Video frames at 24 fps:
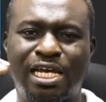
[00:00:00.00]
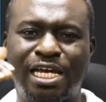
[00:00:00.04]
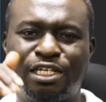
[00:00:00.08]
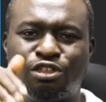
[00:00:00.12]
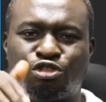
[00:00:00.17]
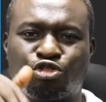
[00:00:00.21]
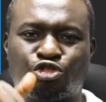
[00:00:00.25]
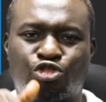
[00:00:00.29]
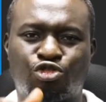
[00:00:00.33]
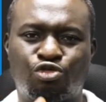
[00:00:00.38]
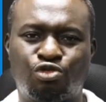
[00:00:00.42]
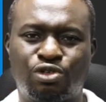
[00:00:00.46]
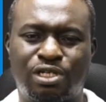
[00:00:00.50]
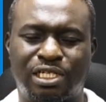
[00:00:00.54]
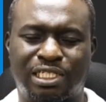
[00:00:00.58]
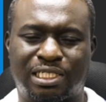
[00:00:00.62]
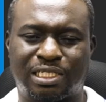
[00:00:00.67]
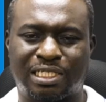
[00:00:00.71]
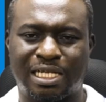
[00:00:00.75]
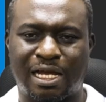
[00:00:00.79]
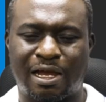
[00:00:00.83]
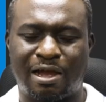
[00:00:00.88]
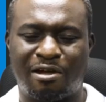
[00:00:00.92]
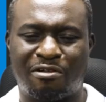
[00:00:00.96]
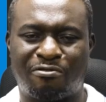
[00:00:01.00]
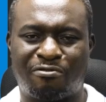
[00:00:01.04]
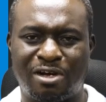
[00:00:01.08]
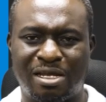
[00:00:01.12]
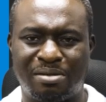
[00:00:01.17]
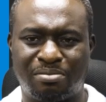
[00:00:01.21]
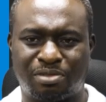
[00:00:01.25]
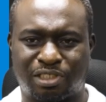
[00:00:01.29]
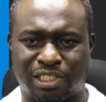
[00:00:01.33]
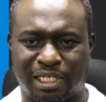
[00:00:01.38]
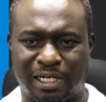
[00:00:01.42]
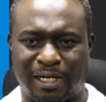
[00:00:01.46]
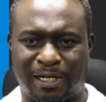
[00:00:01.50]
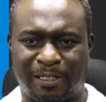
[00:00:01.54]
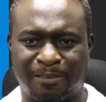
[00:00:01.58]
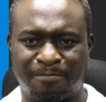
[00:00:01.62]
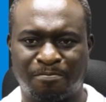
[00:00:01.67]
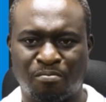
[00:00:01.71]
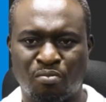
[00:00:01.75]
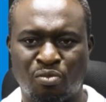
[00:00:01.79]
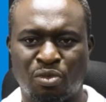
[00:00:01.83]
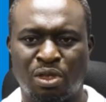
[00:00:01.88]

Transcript: into the uh, flame cell.